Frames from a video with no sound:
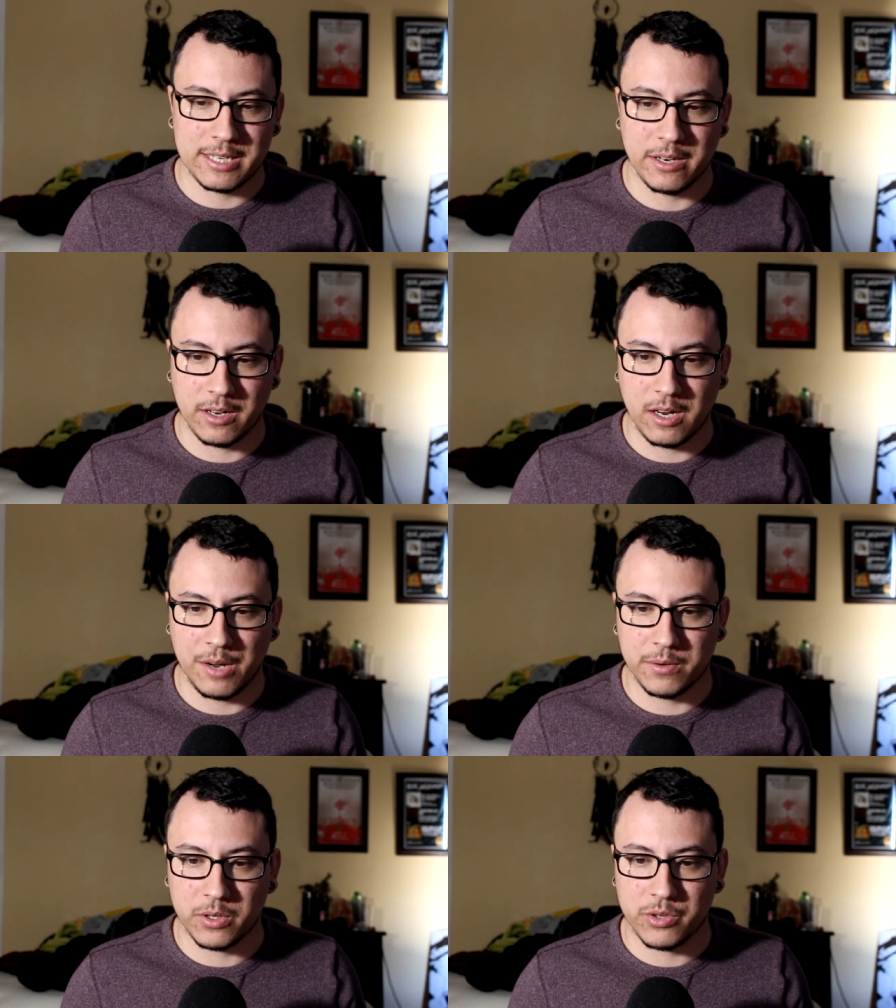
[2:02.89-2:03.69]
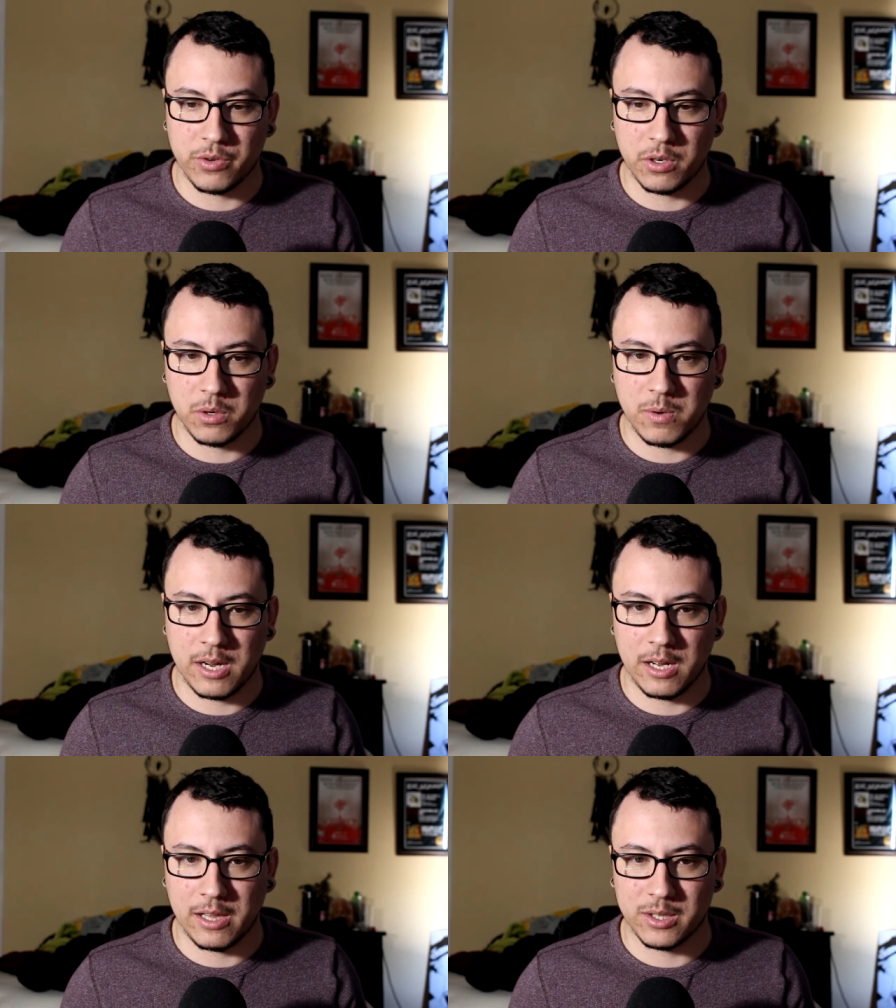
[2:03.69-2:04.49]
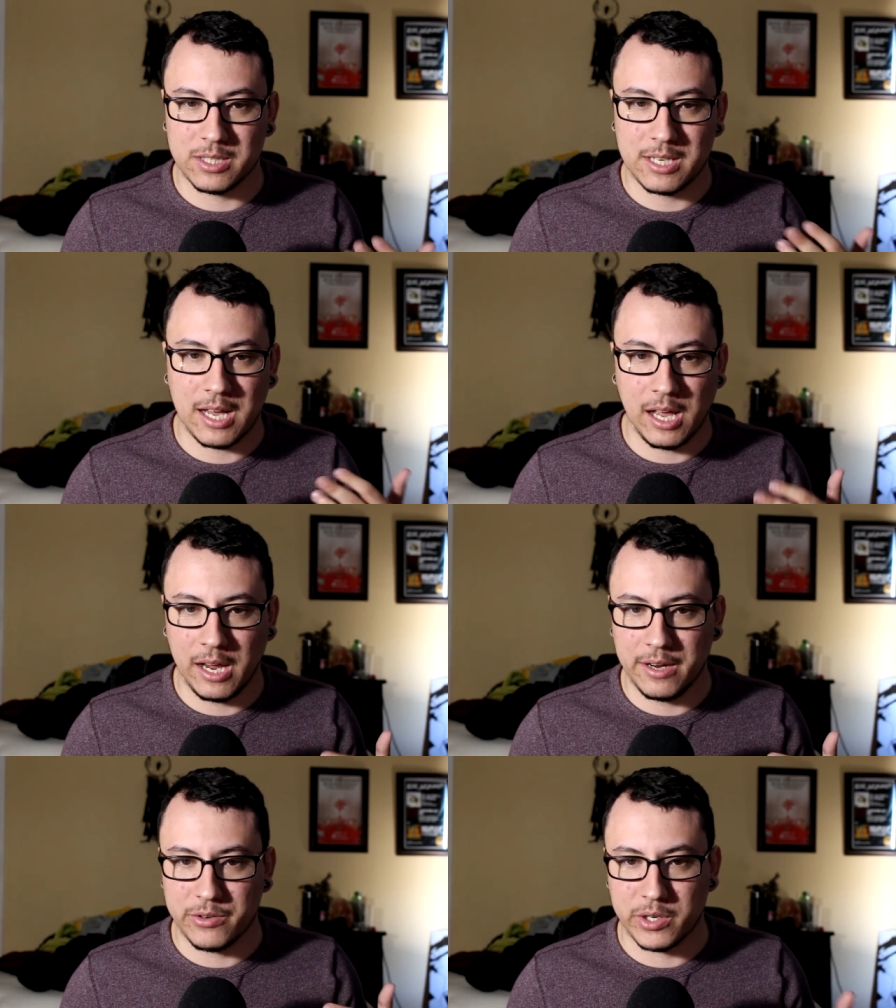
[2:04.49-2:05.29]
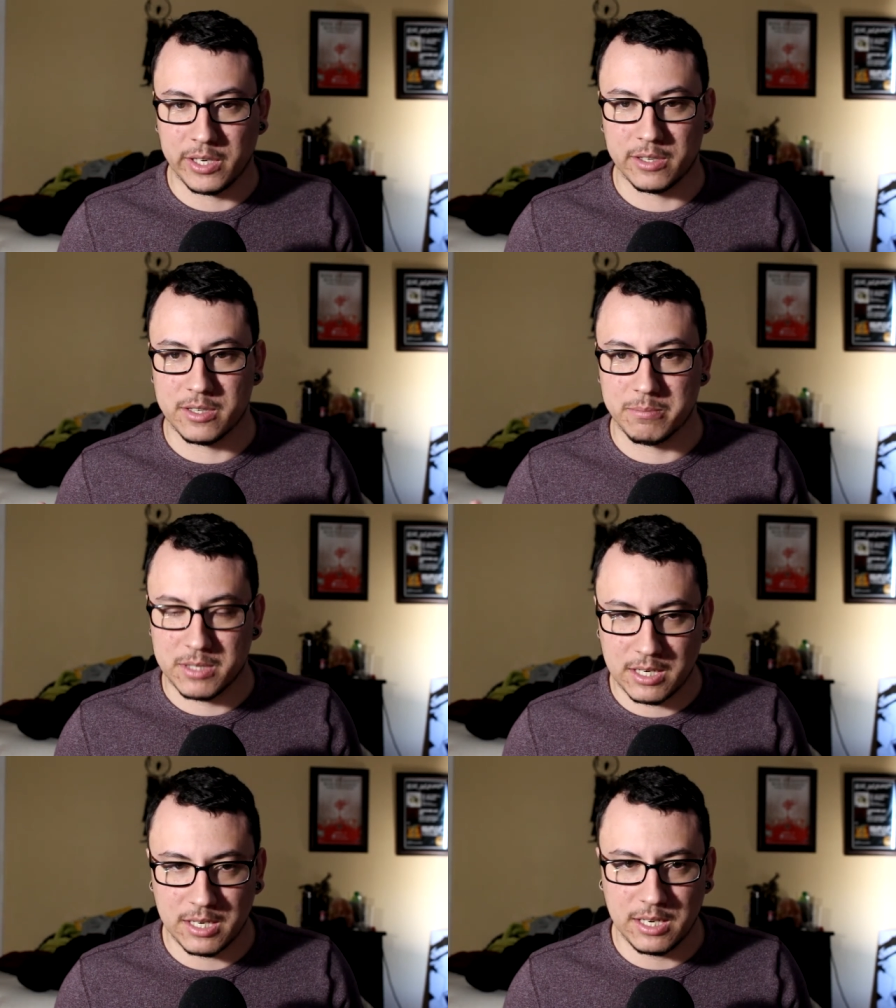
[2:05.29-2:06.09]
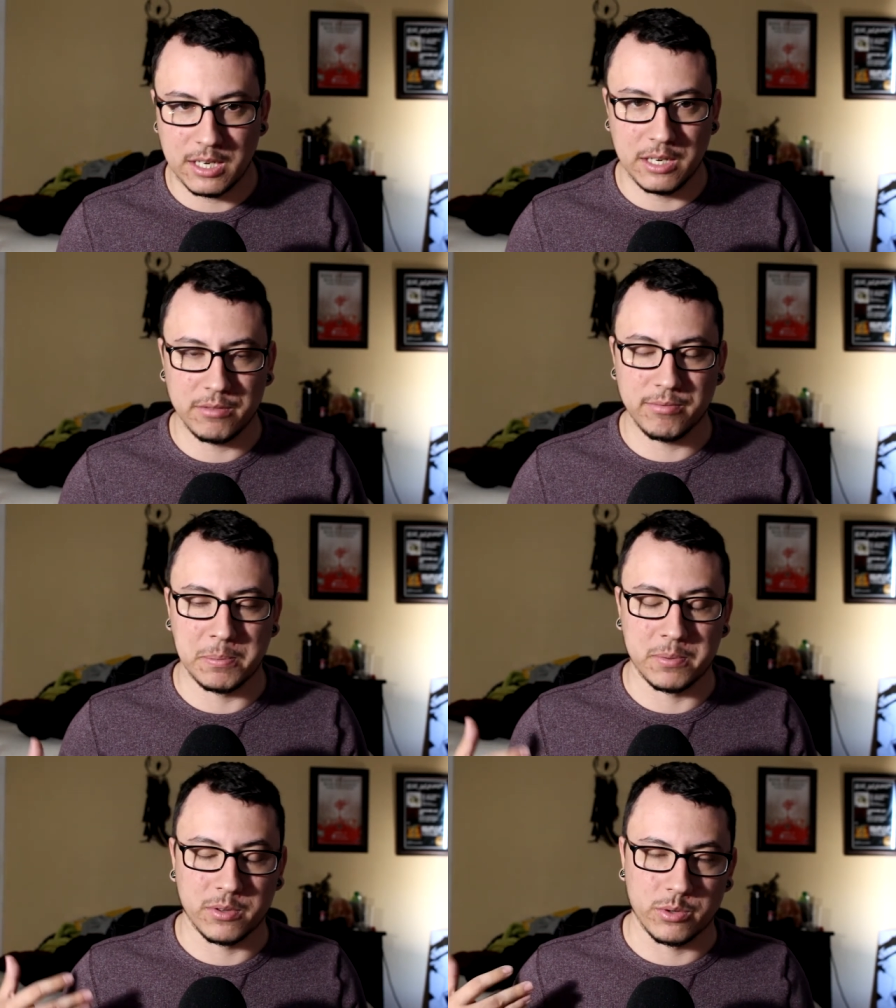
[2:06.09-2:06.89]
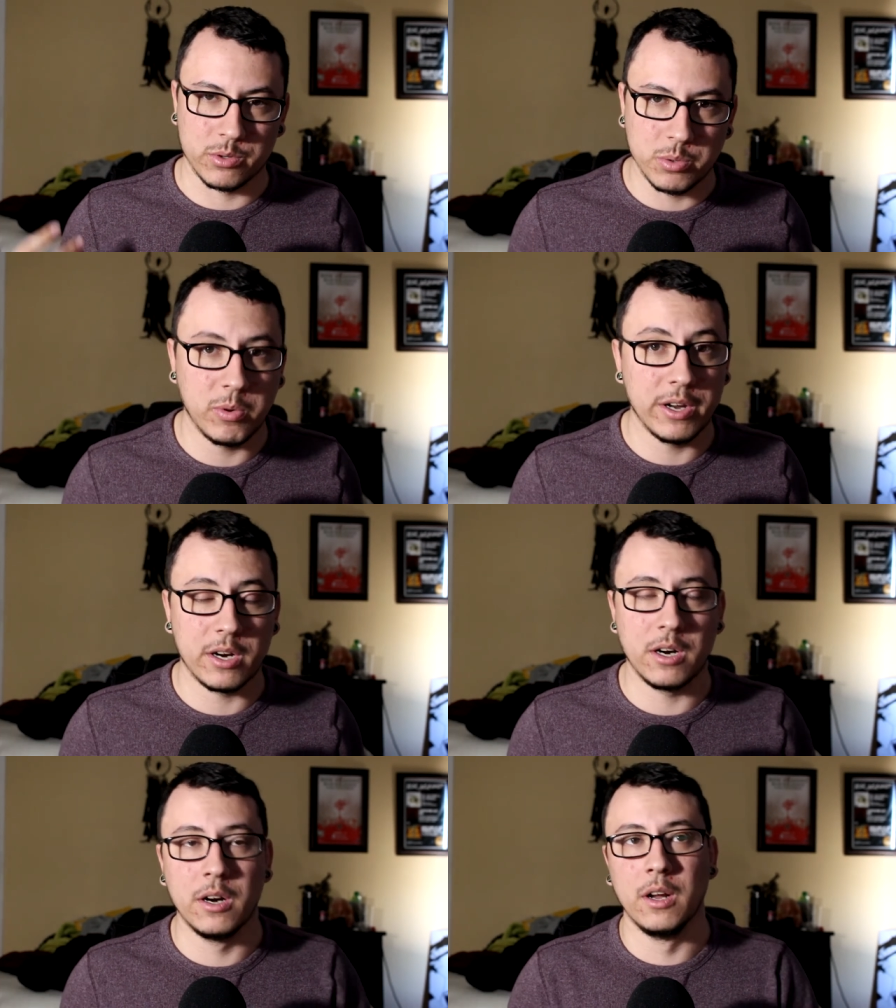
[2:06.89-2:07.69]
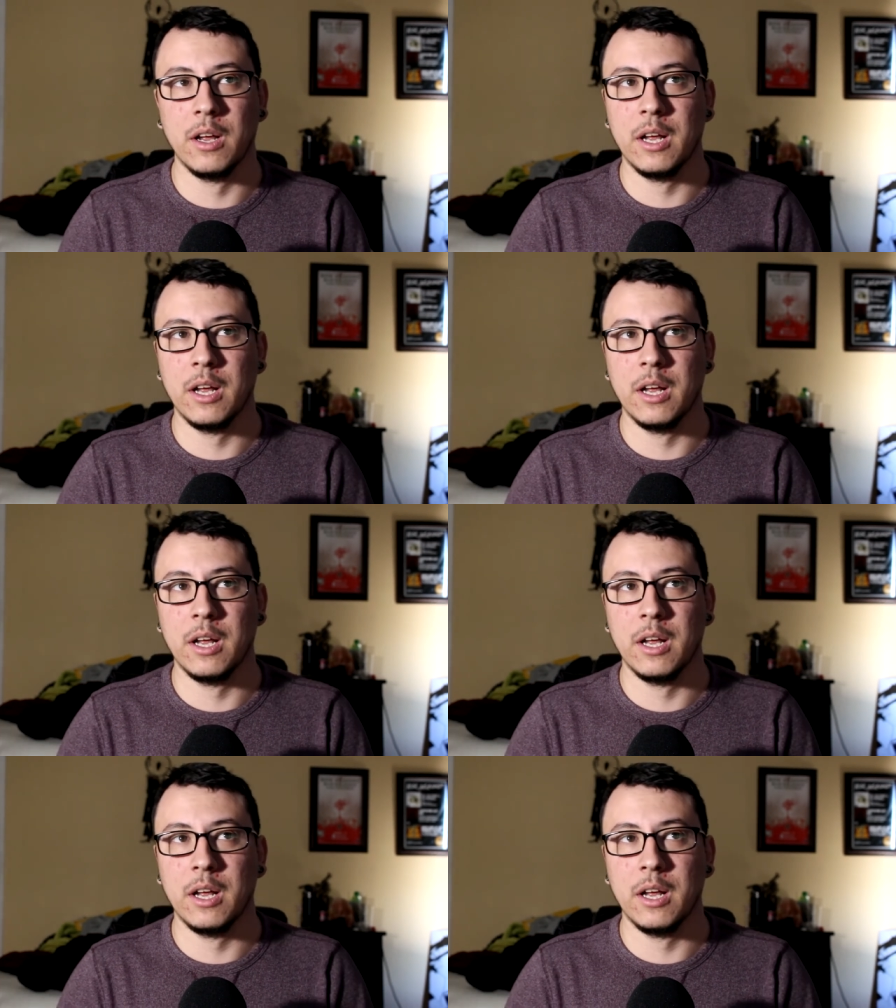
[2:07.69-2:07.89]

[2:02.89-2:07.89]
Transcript: down at Coffee Rush for a little while outside, drinking some tea, flipping through Twitter,